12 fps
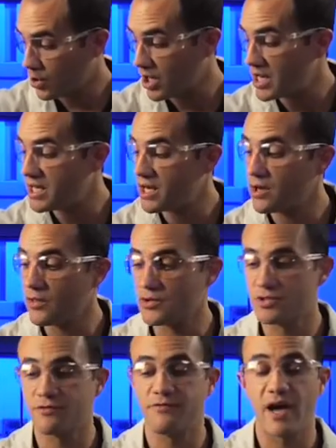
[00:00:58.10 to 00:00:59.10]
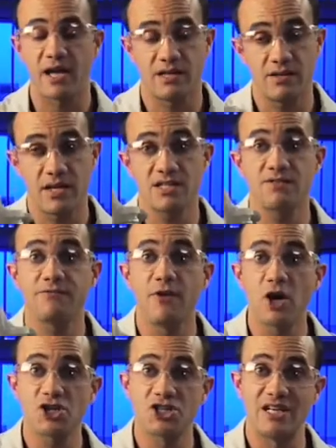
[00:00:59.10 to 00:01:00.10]
we're going to need another surfactant that's
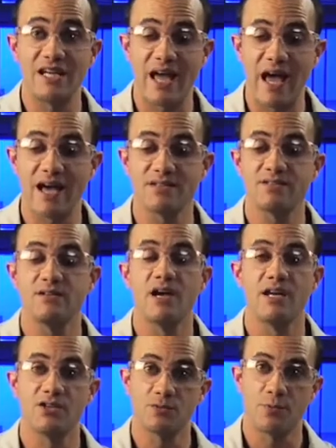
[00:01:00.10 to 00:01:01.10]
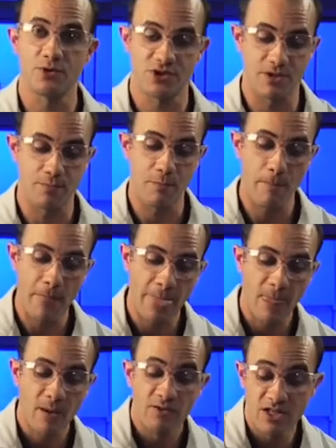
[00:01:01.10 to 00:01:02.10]
functioning as a dispersant.
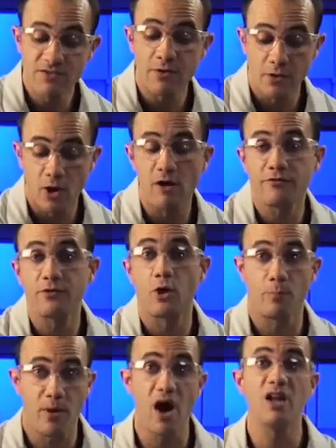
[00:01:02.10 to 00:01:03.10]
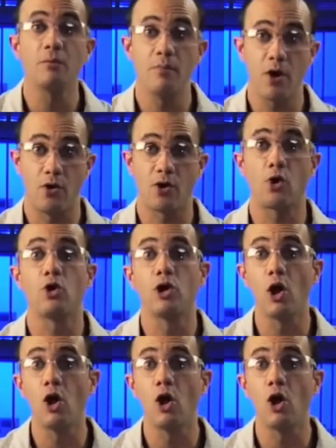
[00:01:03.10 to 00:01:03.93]
These very often are polymeric or